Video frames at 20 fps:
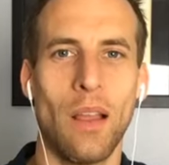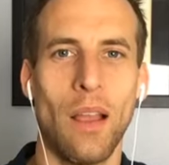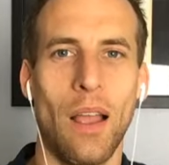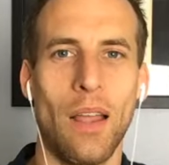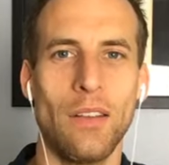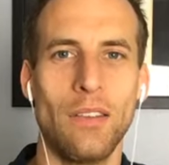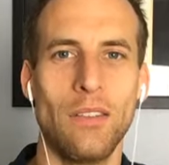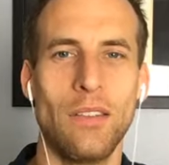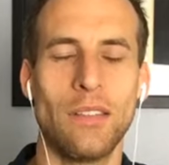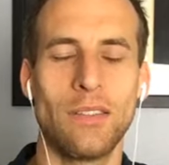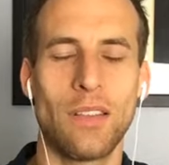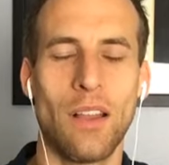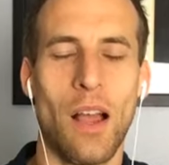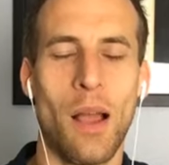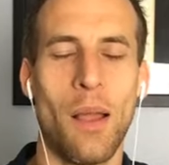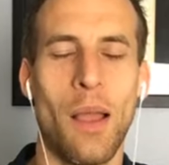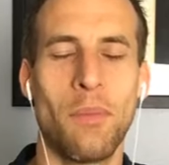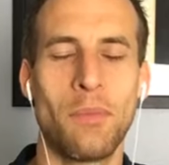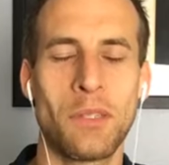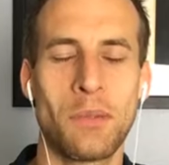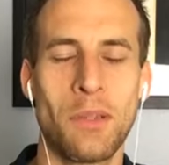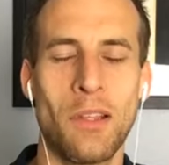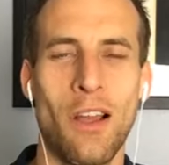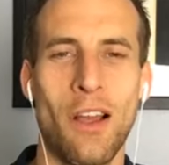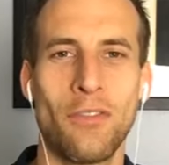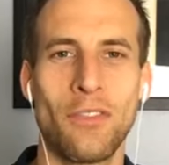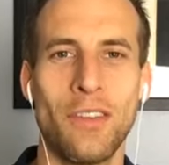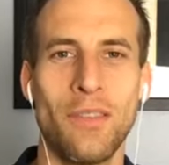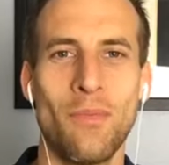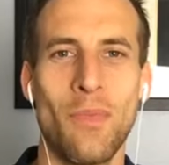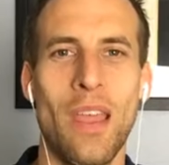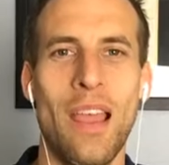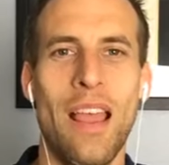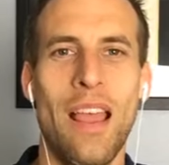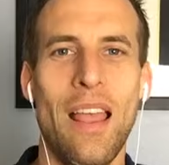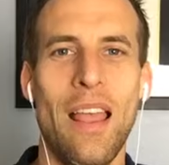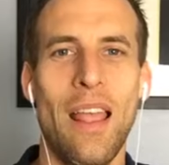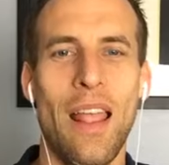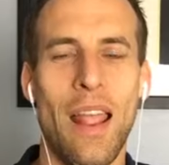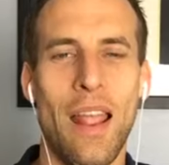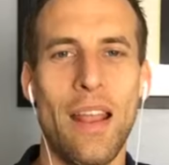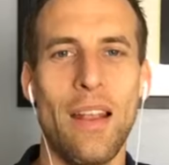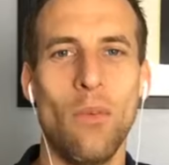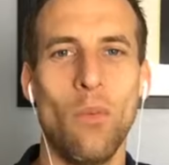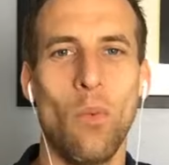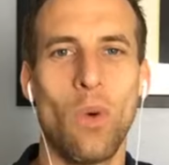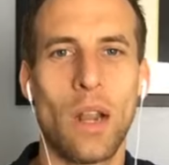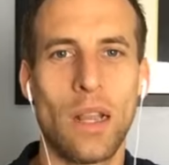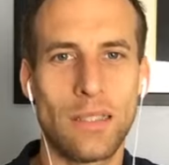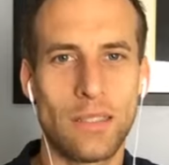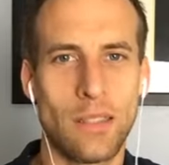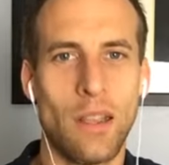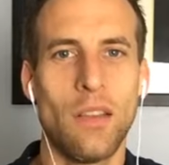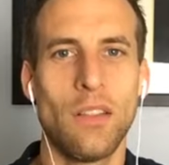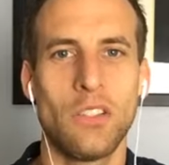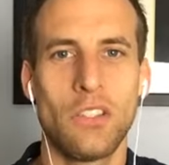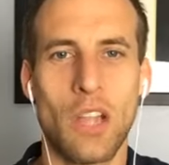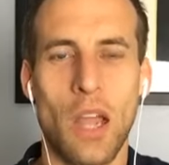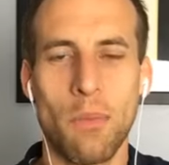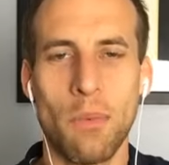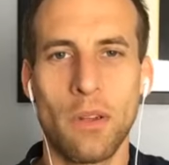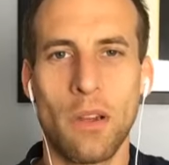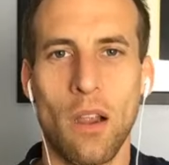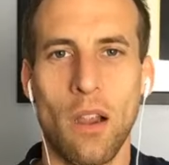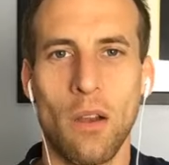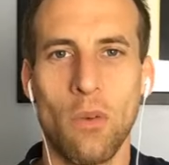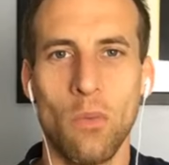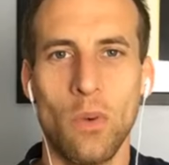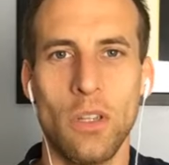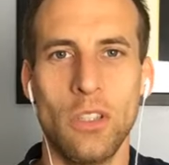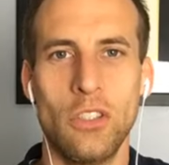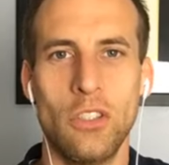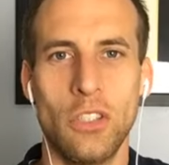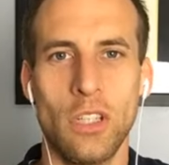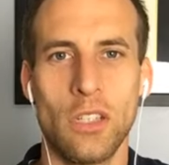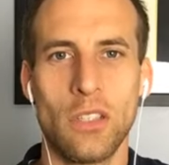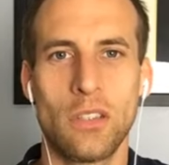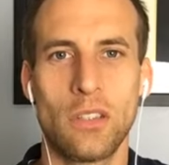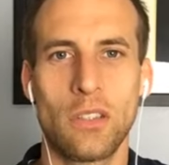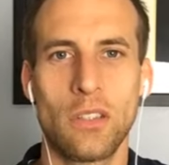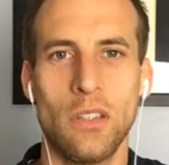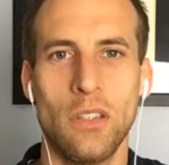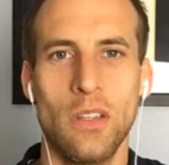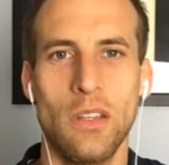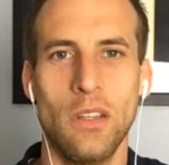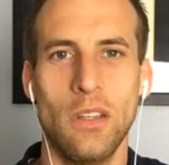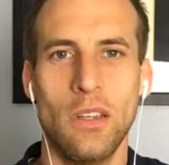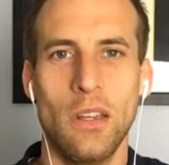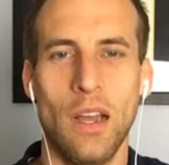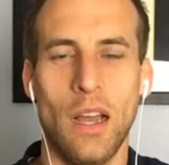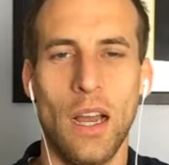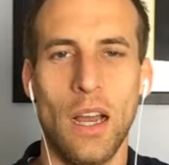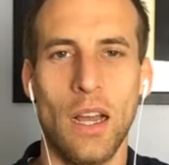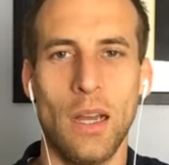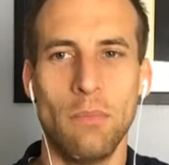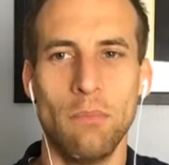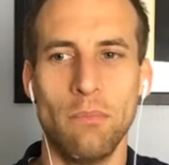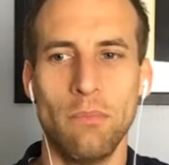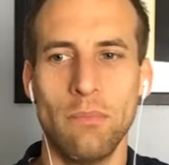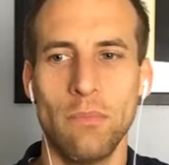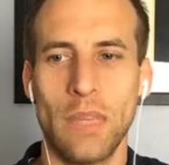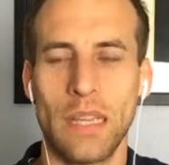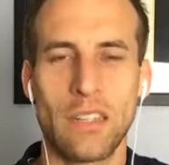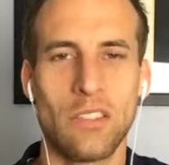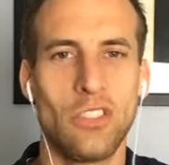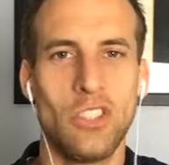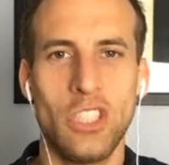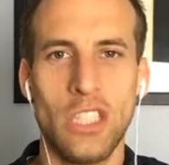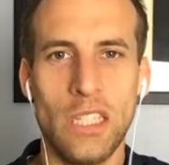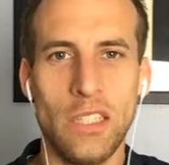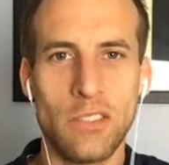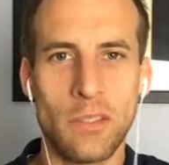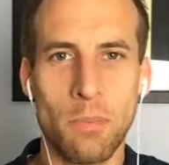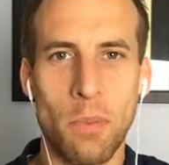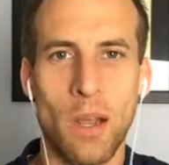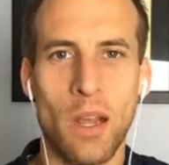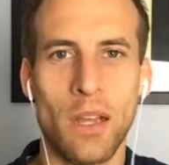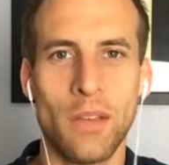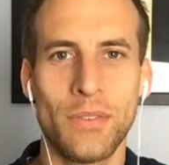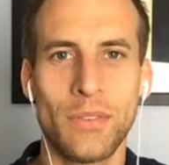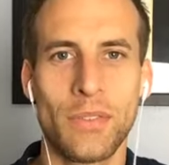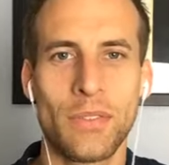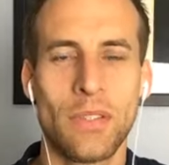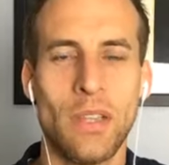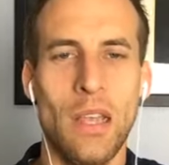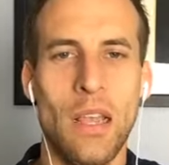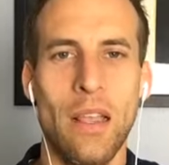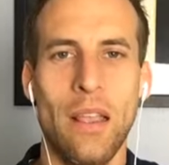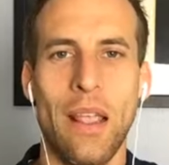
I this happens to me often, and what I saw in the shopping cart was just um, like cheese puffs,